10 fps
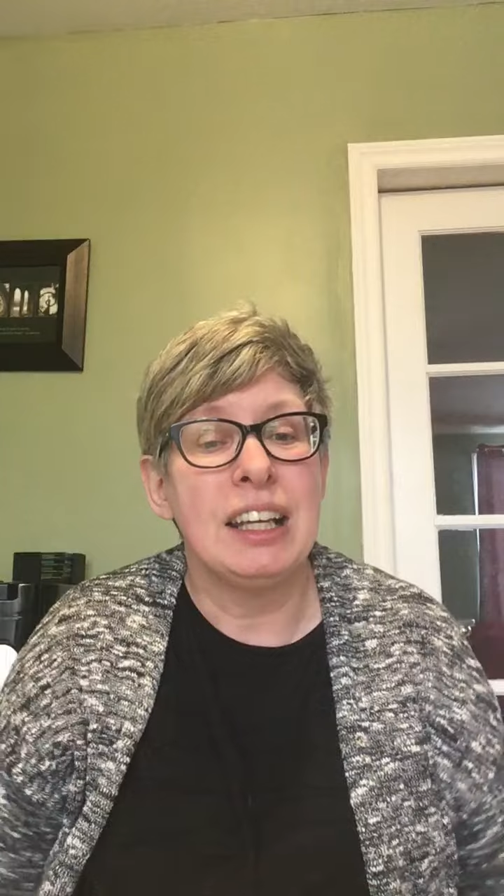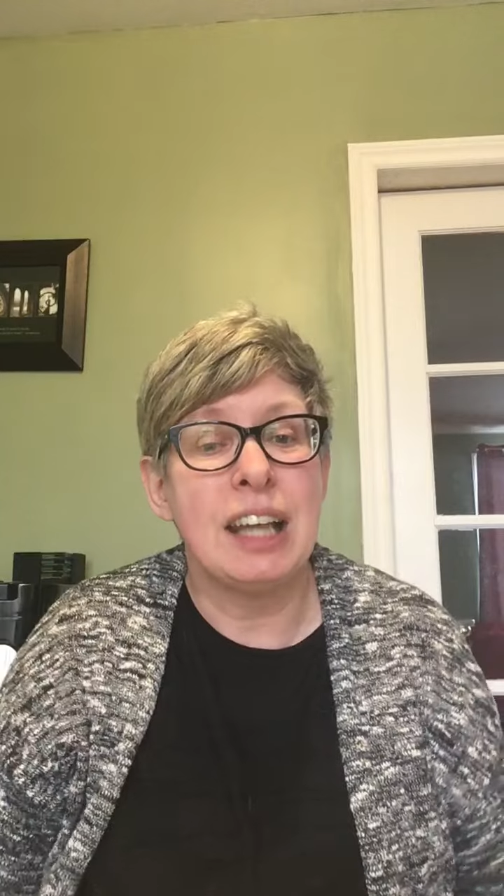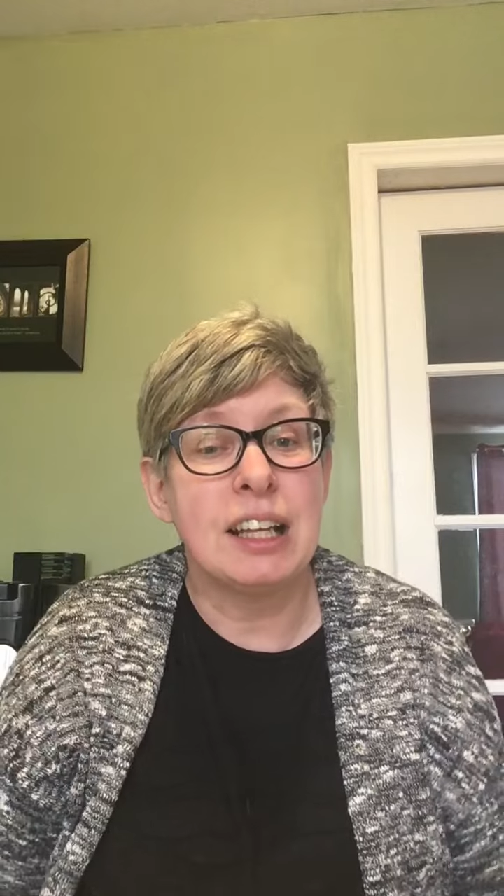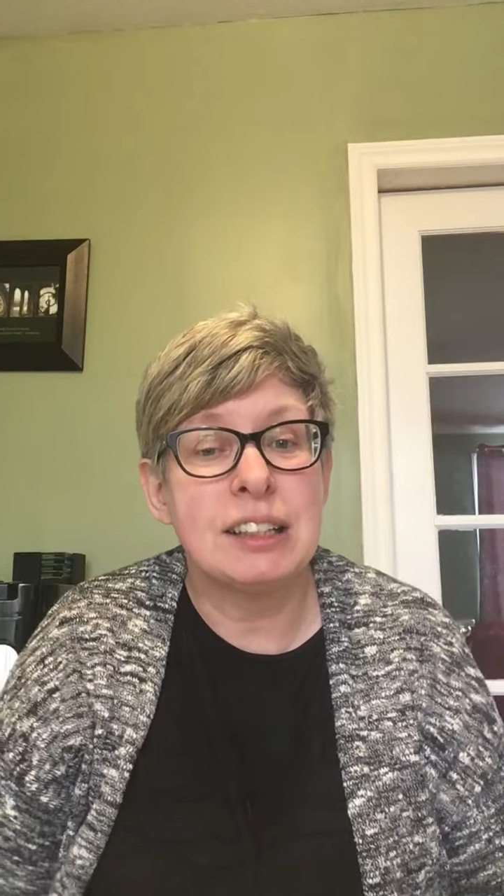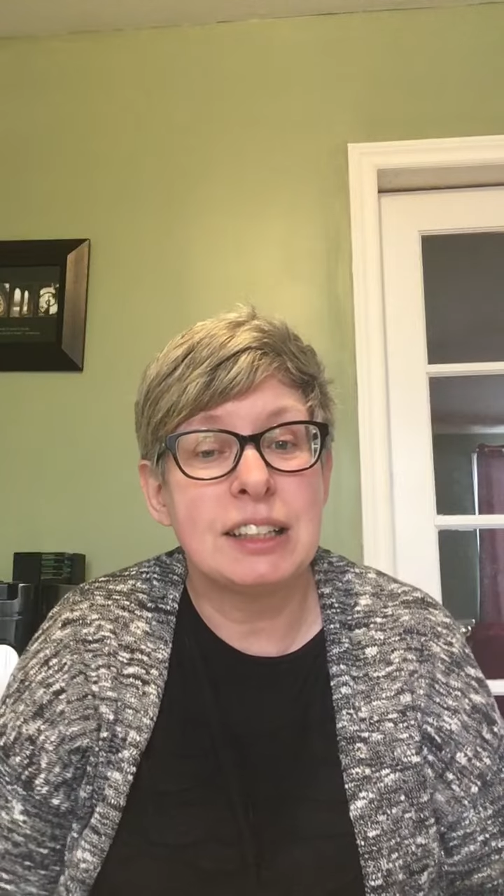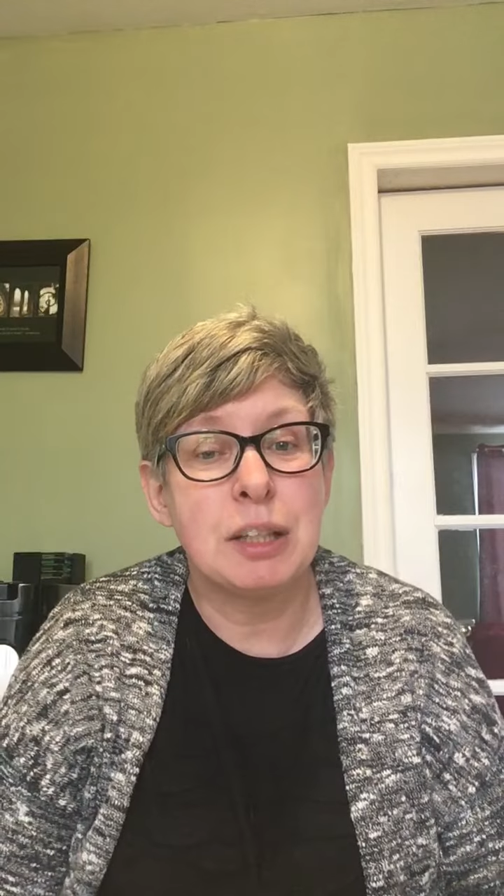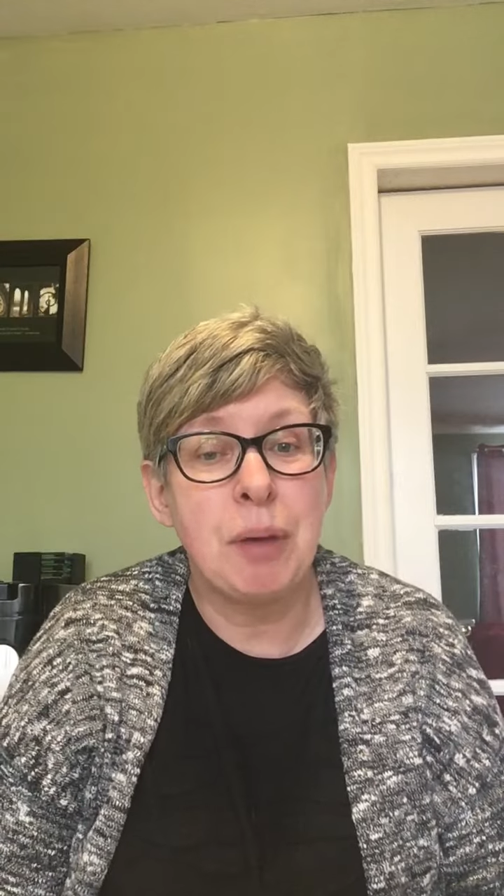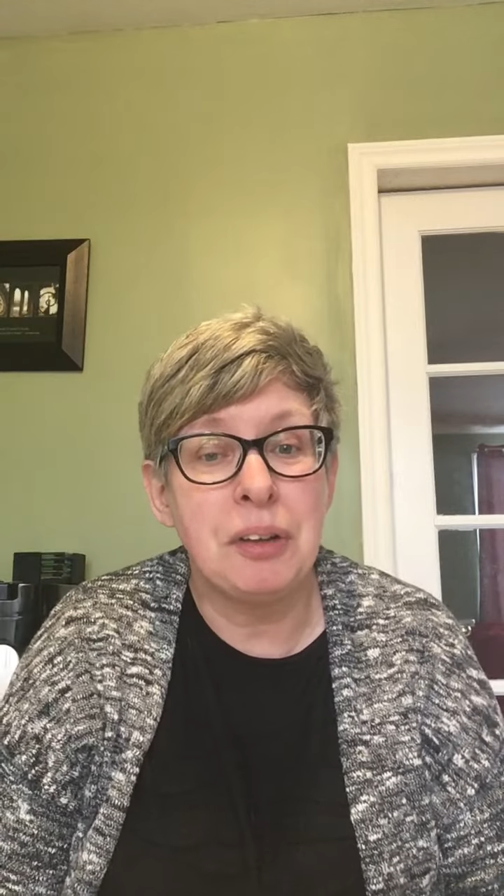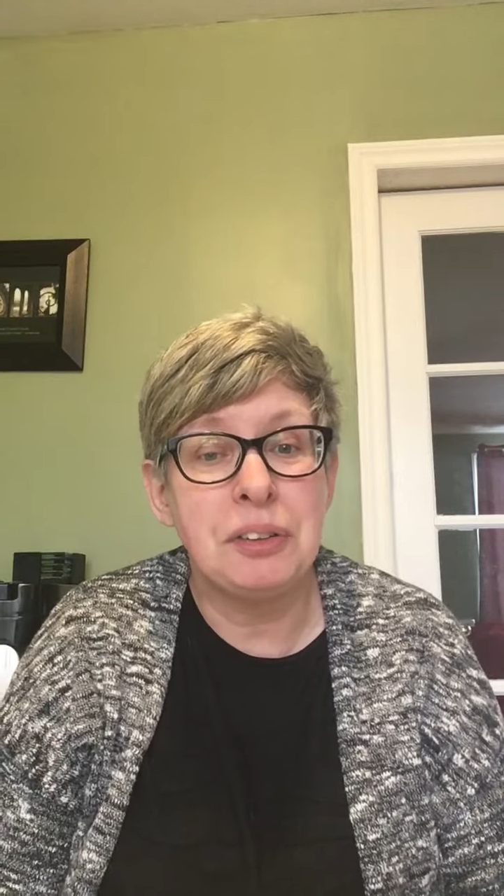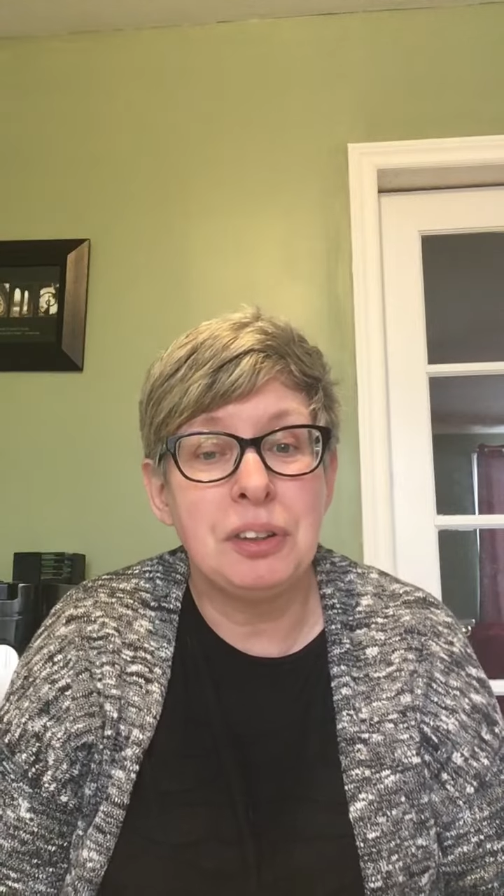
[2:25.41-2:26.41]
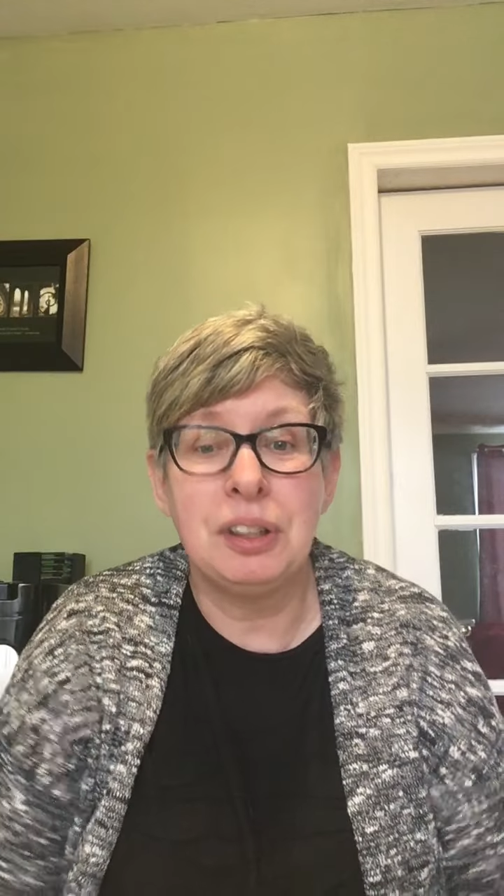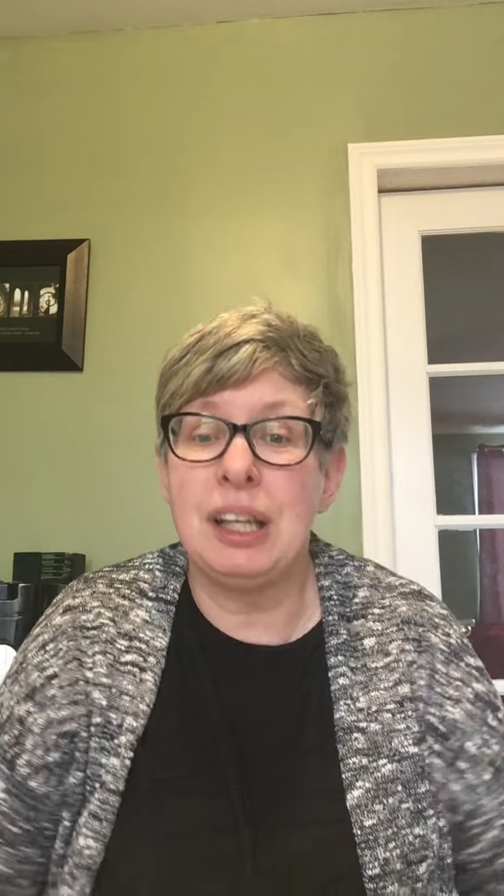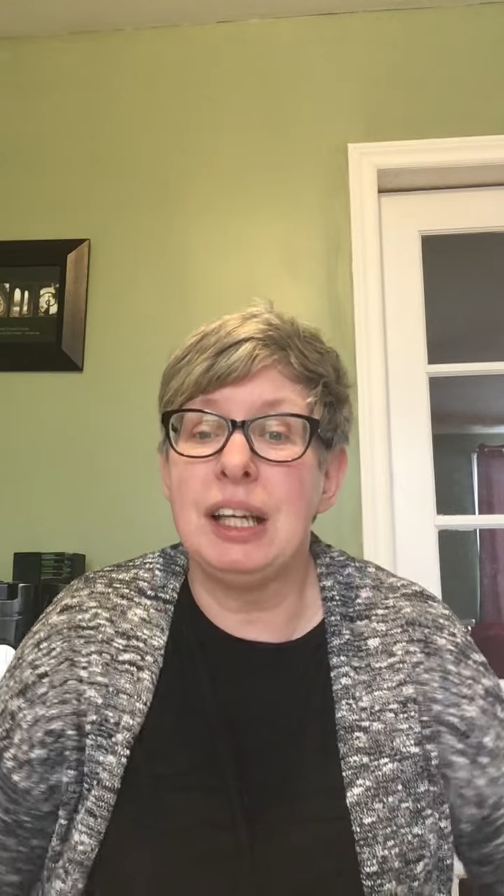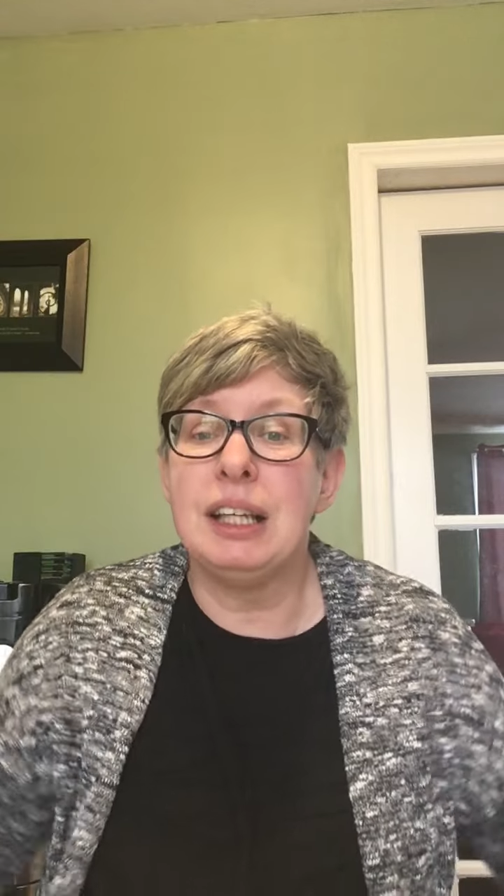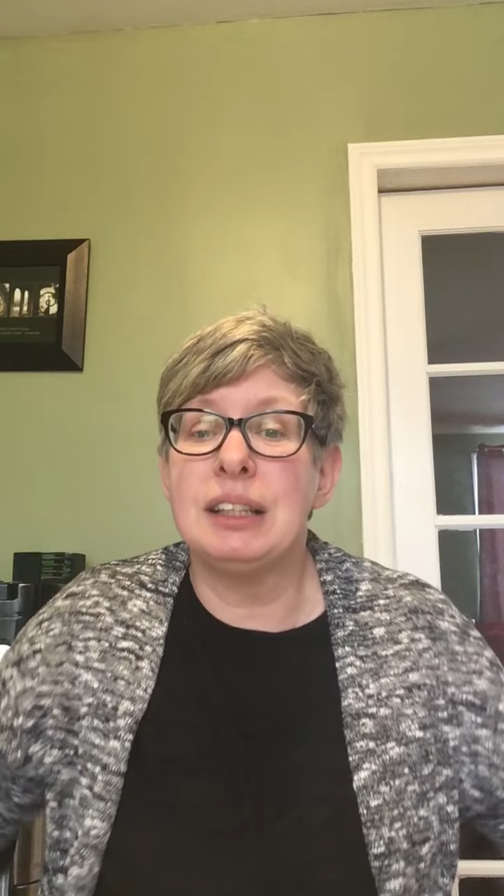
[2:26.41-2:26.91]
Dance them on your
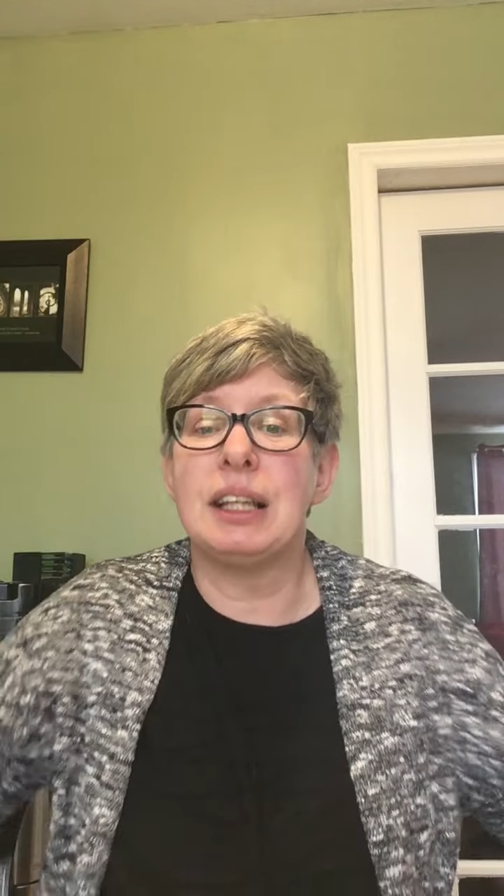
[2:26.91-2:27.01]
knees